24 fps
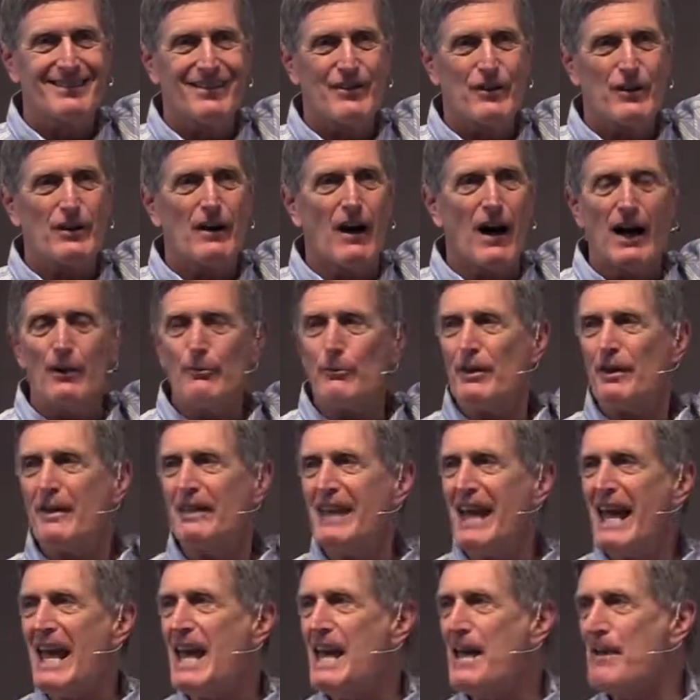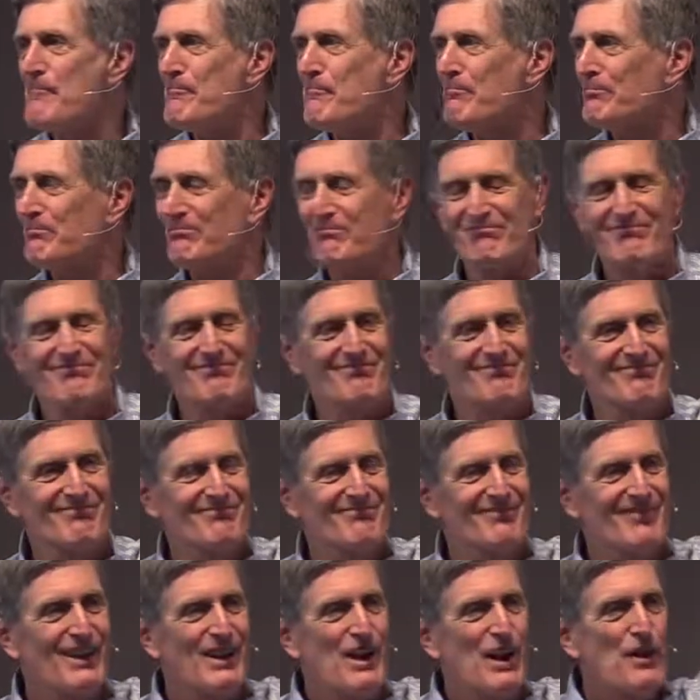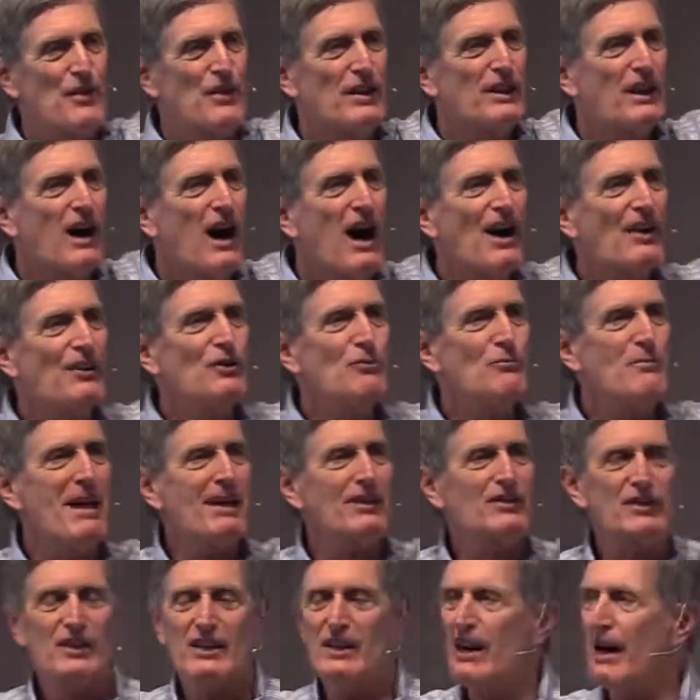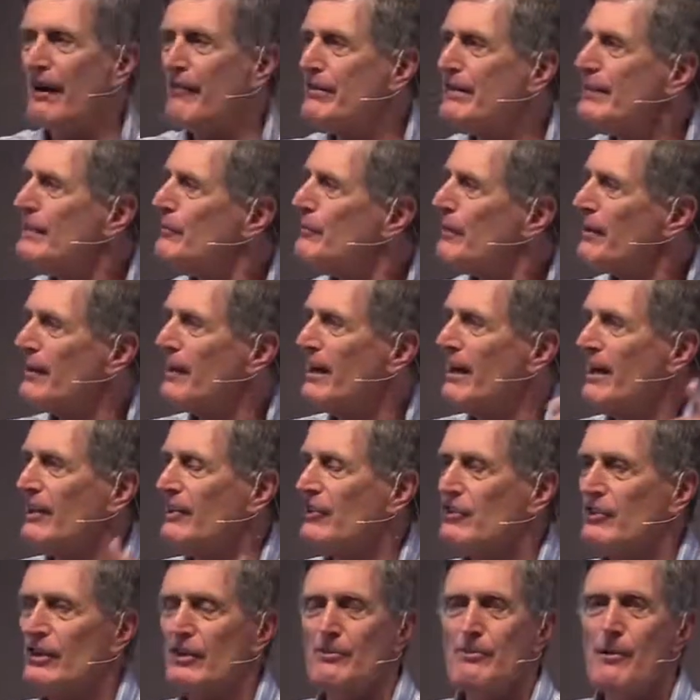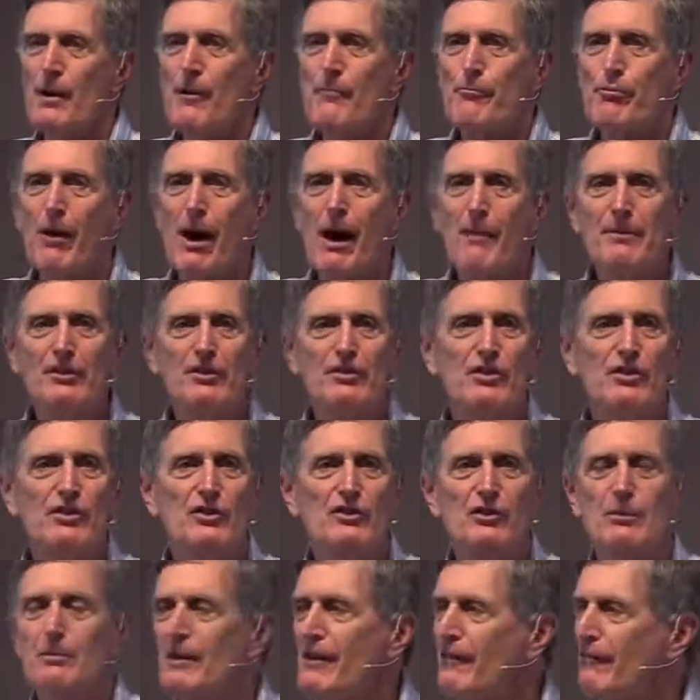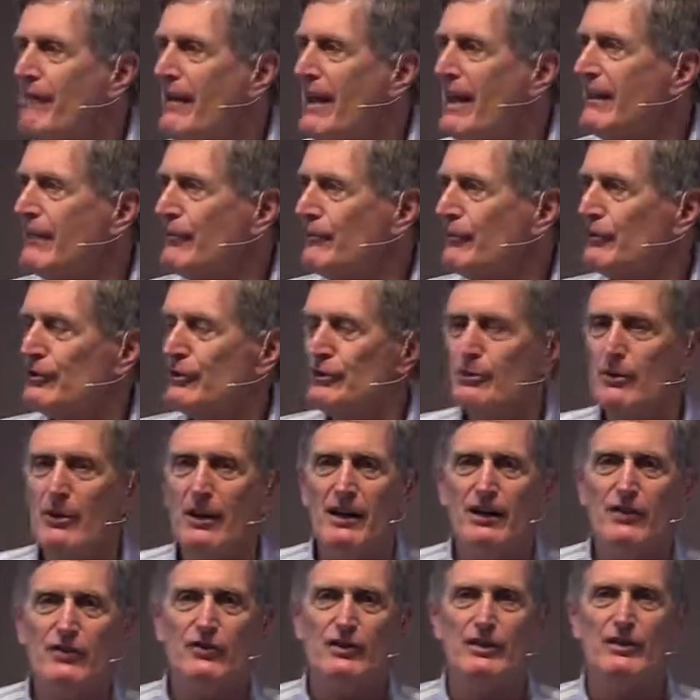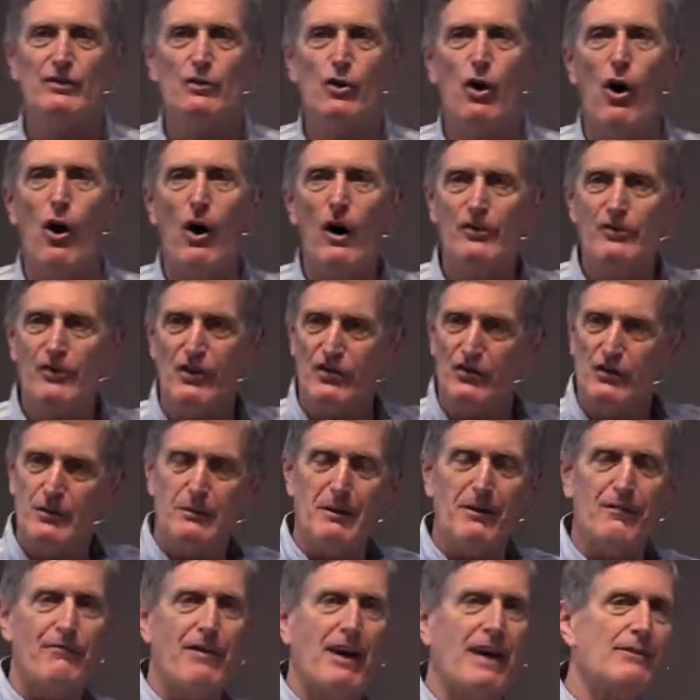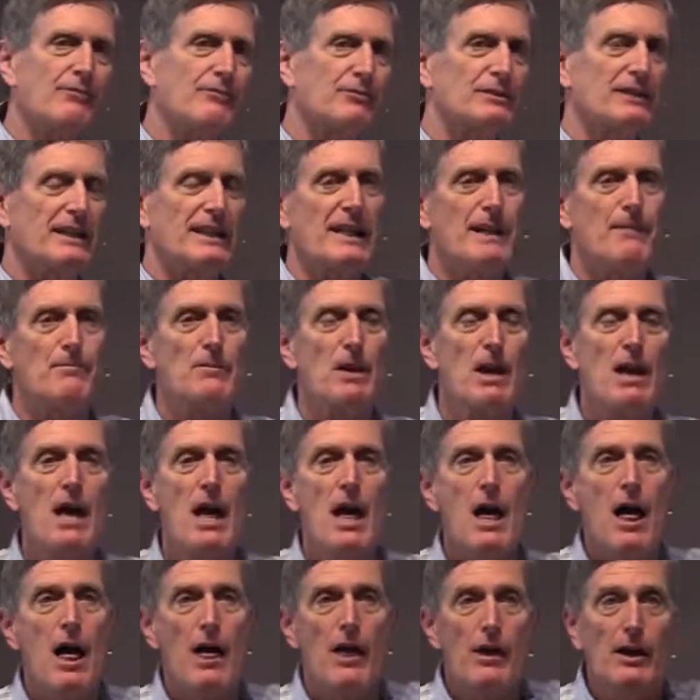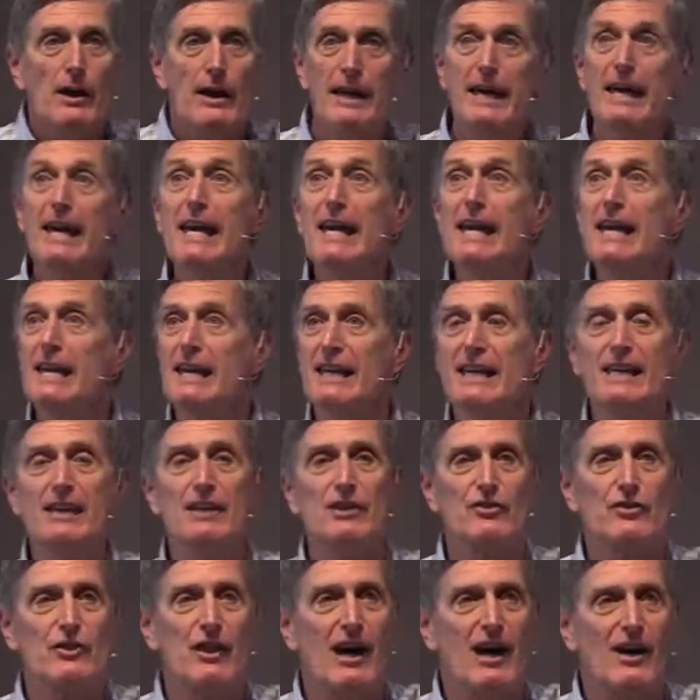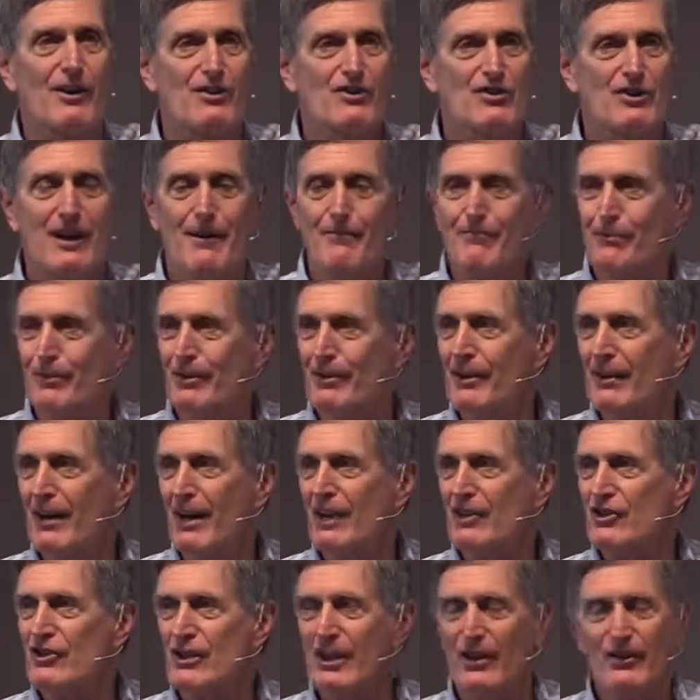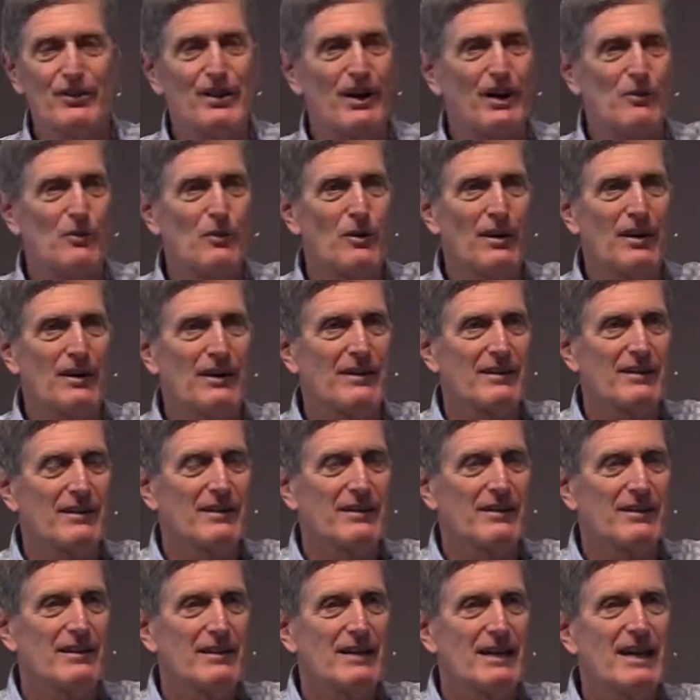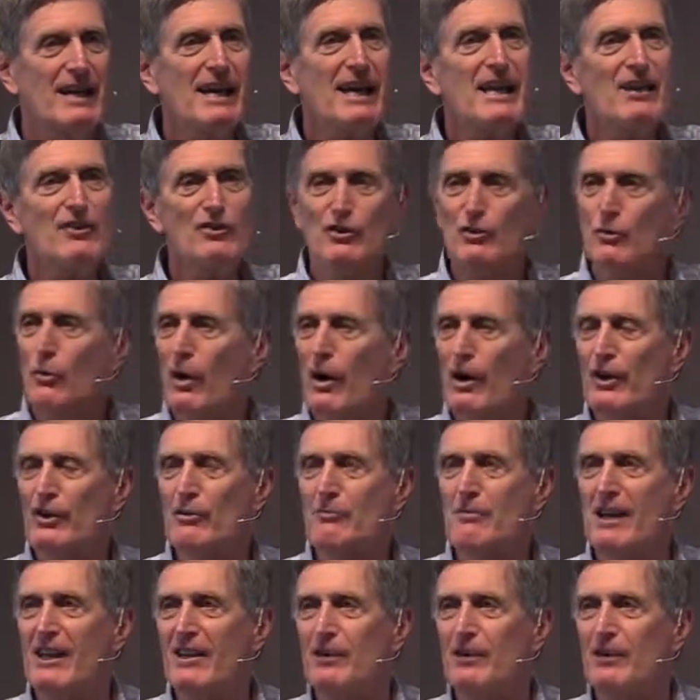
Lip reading: the God with a name, the God who makes a covenant with us and promises to be faithful to us and calls us to be faithful to him. He is our shepherd, I shall not want. He's the one who